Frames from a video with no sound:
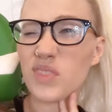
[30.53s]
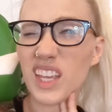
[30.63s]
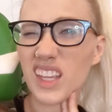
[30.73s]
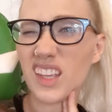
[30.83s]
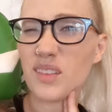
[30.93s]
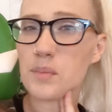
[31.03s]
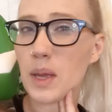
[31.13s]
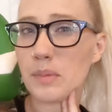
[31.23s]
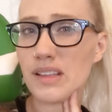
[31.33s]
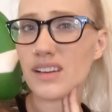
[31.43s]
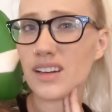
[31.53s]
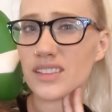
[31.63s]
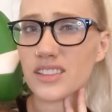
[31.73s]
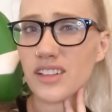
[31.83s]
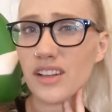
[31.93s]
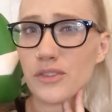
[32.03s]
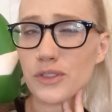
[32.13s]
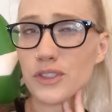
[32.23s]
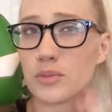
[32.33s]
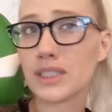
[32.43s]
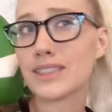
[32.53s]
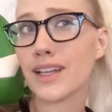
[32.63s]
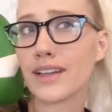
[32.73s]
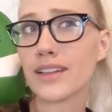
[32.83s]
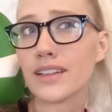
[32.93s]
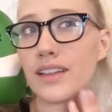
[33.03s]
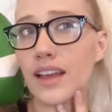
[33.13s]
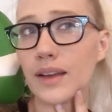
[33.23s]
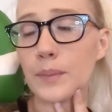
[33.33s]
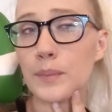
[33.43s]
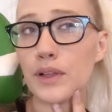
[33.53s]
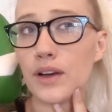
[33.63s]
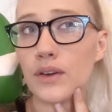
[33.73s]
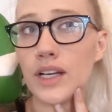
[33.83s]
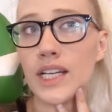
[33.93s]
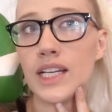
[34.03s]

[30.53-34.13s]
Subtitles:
thinking maybe the alternator fuse, because technically that can blow,